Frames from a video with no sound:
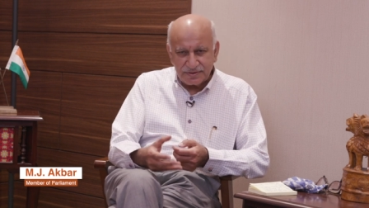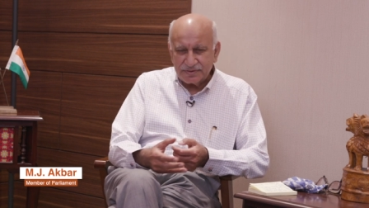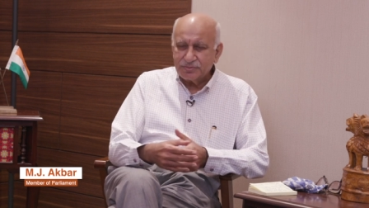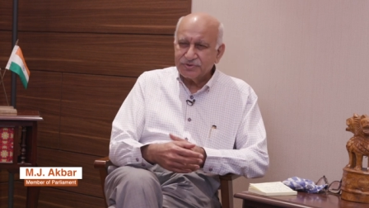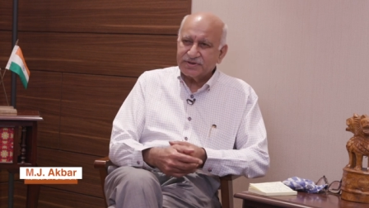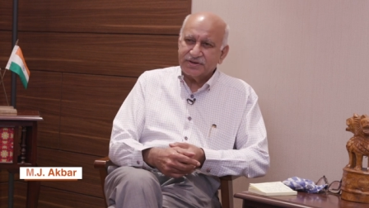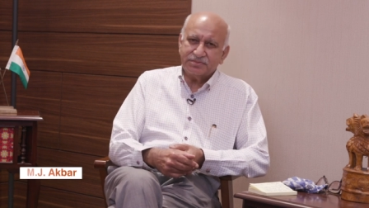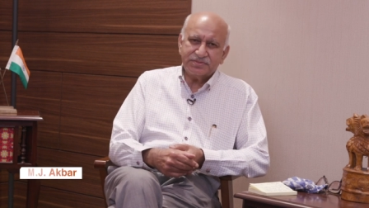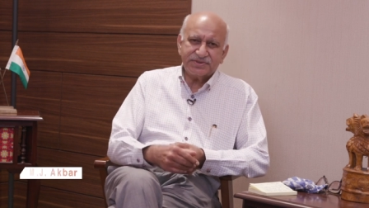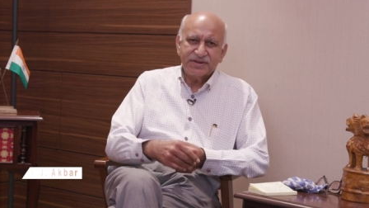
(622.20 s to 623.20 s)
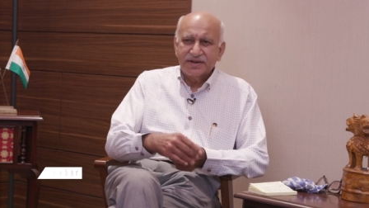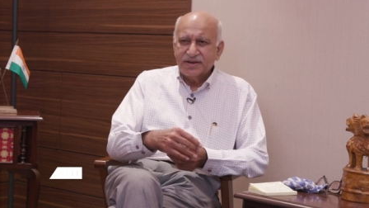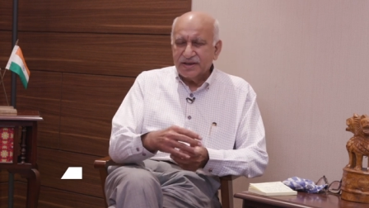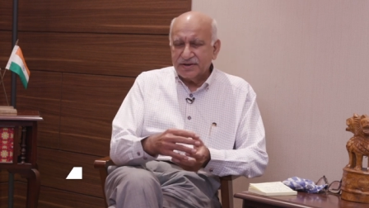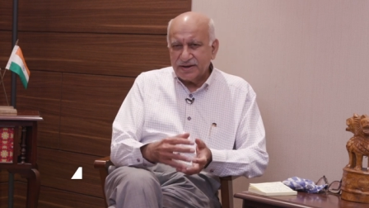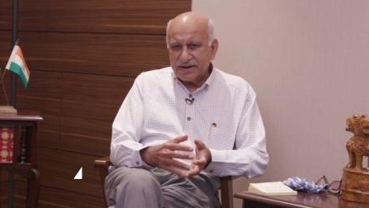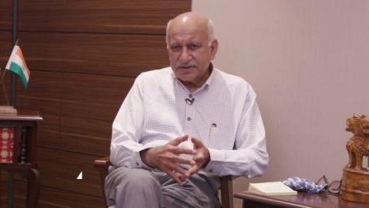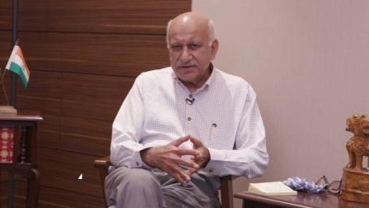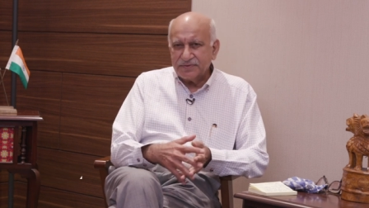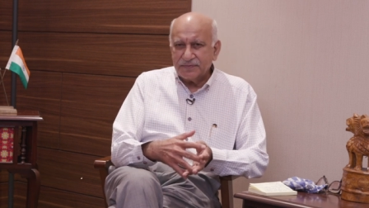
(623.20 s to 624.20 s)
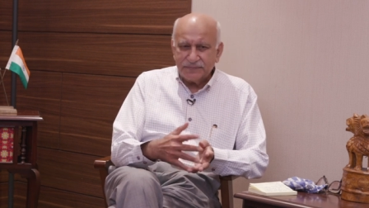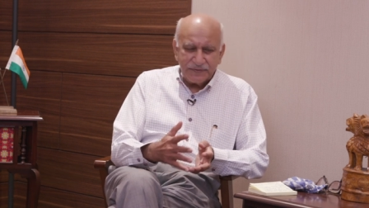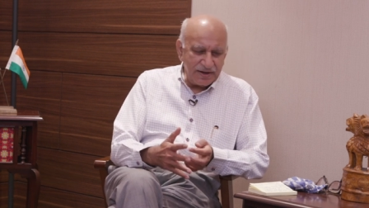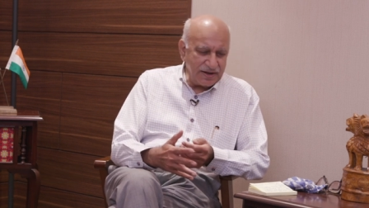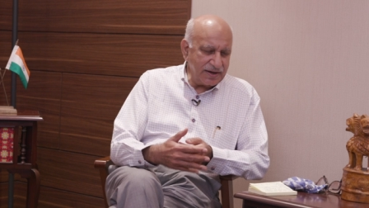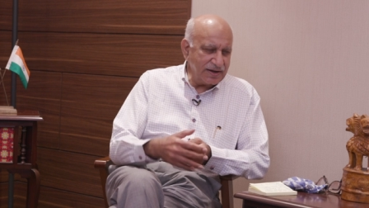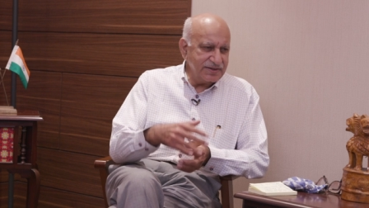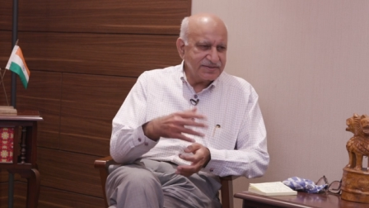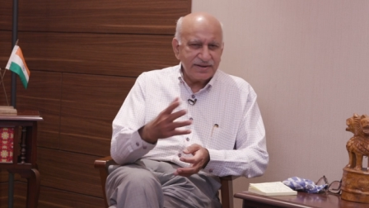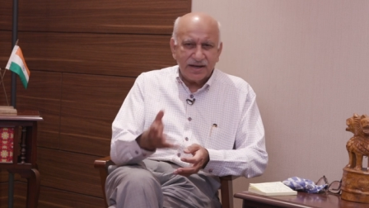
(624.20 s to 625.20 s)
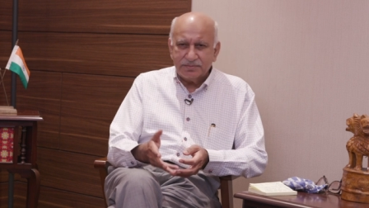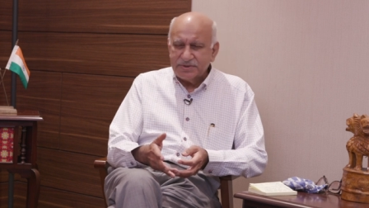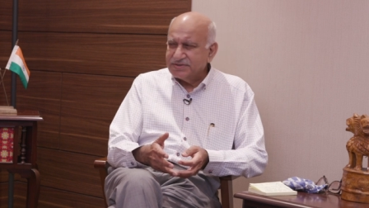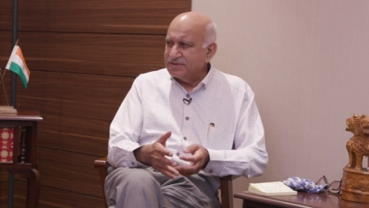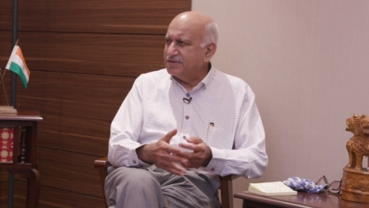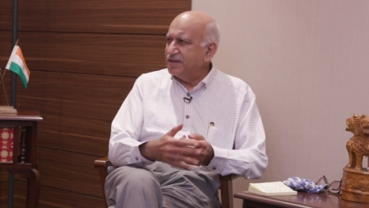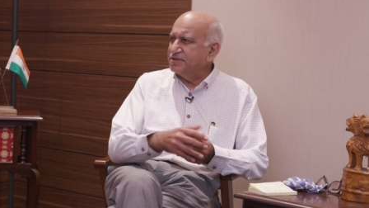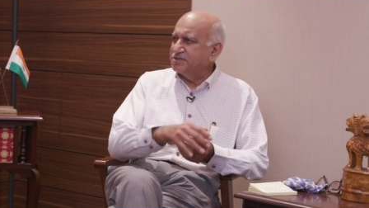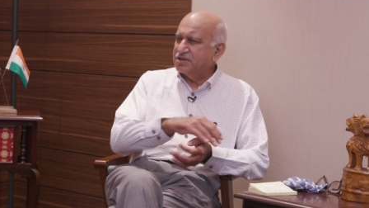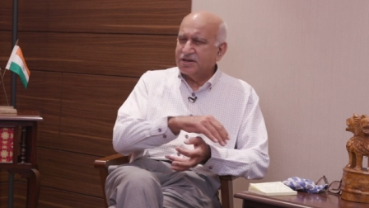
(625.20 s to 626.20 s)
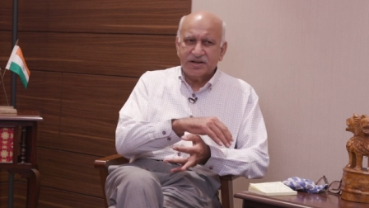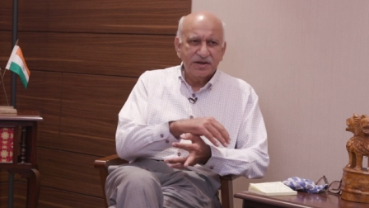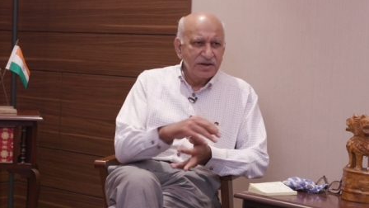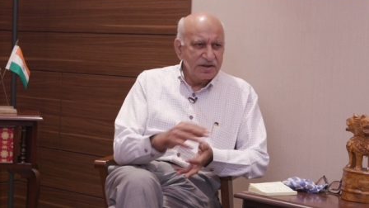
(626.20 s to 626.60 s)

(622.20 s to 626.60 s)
Muslims, a narrative of fear, Islam is in danger,